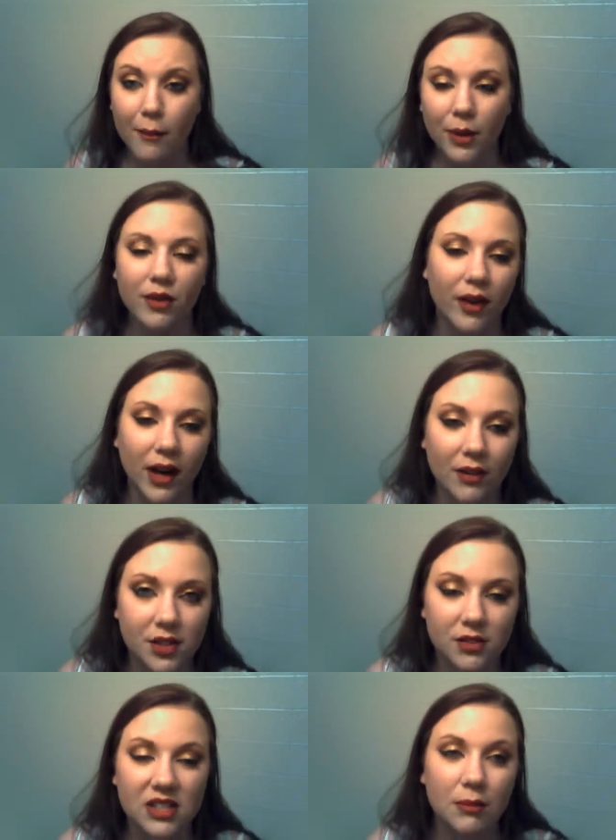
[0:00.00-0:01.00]
but you don't have
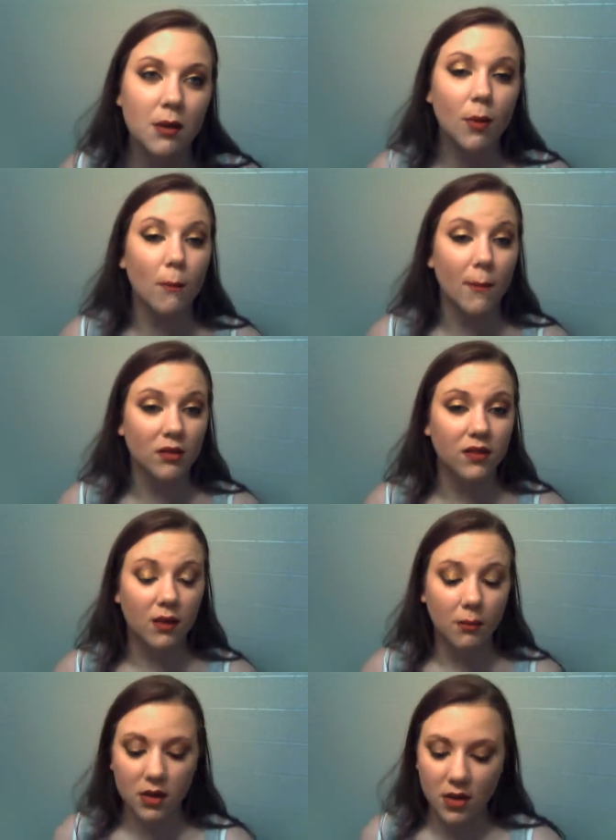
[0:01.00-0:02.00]
to. Some people melt
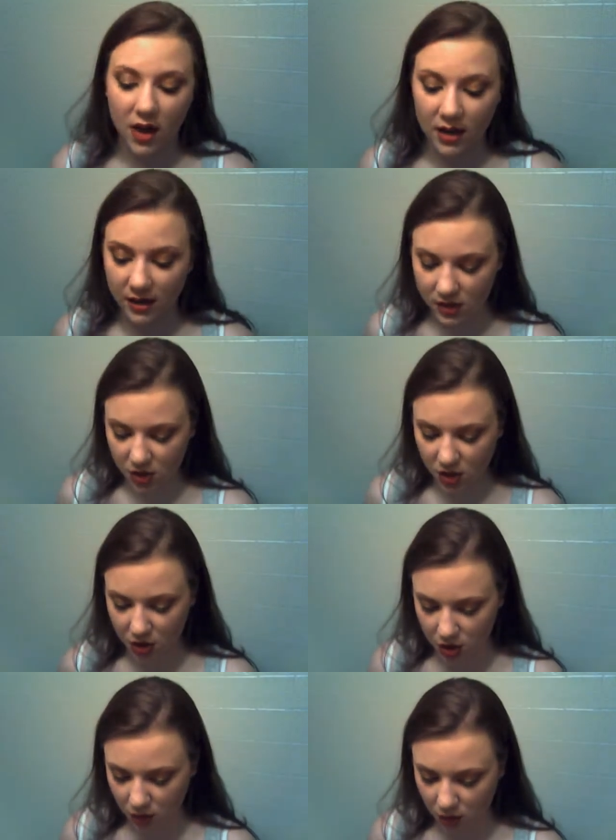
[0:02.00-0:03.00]
them, and I guess you
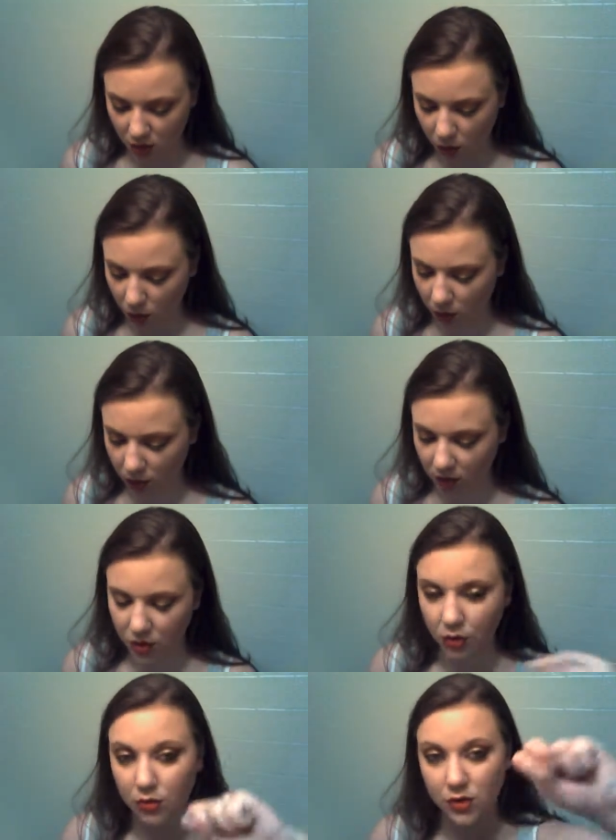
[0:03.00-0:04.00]
could do you could
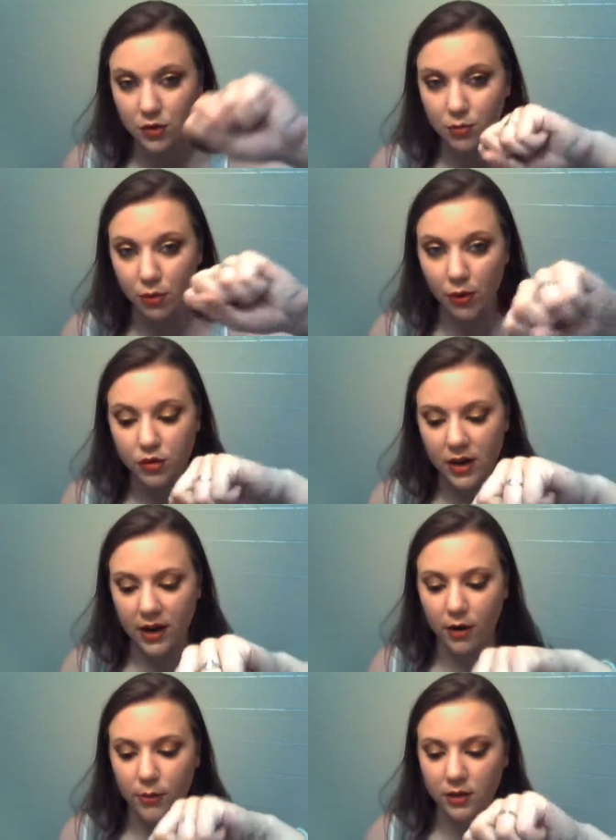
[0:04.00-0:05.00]
use your blow
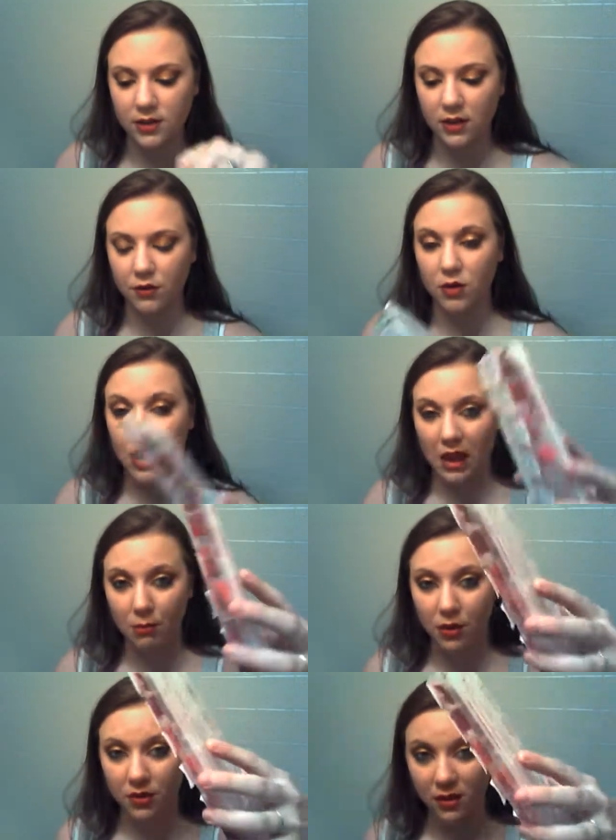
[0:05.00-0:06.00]
dryer and melt it if you
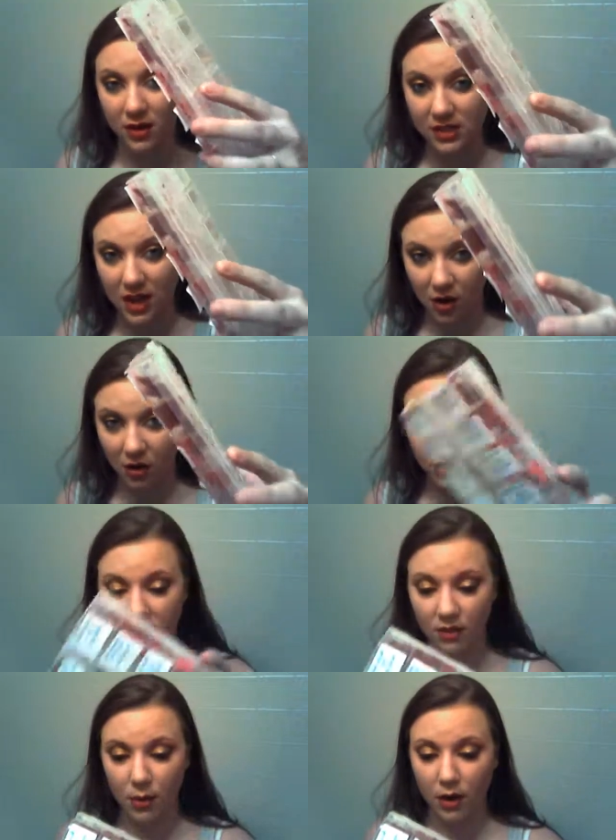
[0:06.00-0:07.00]
can't put the container
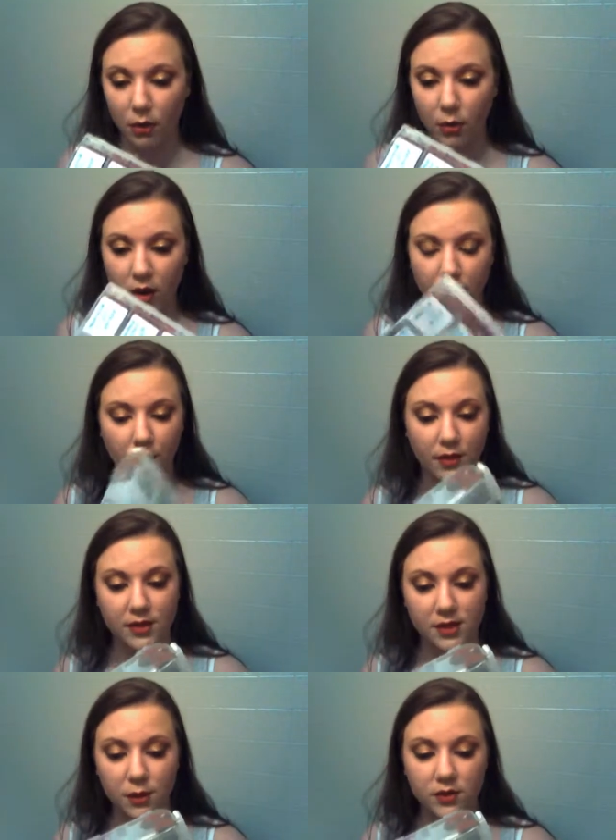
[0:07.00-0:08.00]
in the microwave or on the
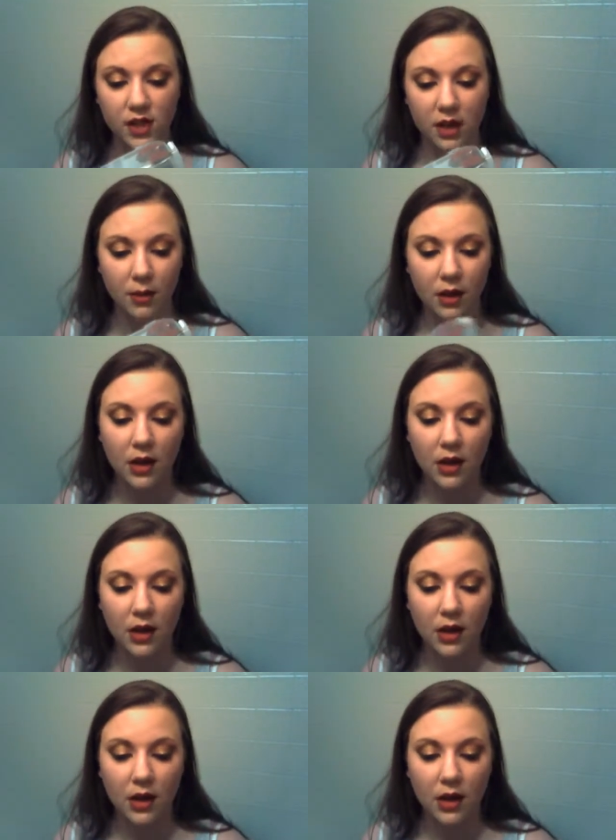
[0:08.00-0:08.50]
stovetop